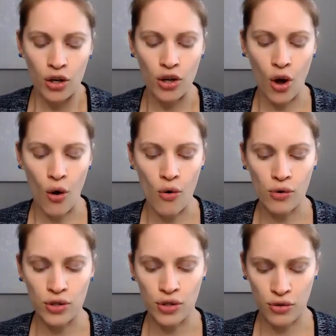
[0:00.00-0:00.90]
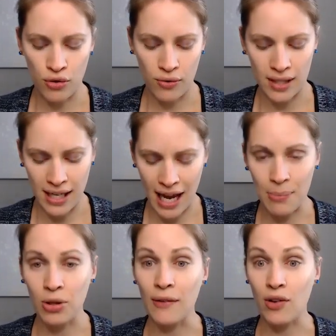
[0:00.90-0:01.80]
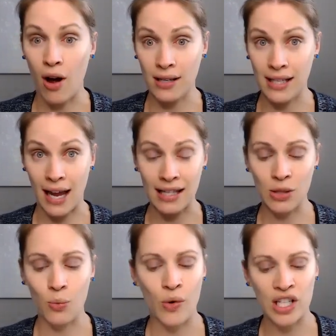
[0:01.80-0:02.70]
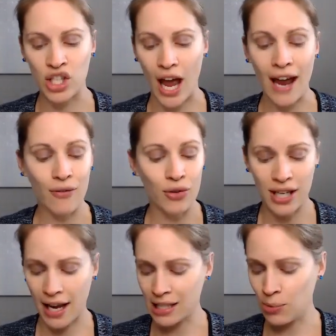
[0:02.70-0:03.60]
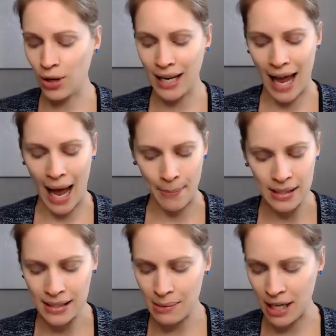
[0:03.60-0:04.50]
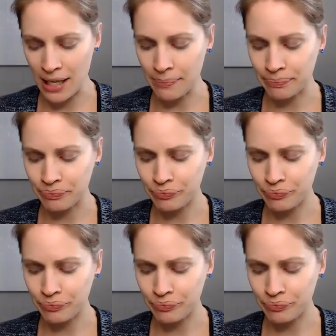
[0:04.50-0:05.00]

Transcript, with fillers: go to the table of contents, whichever textbook it happens to be,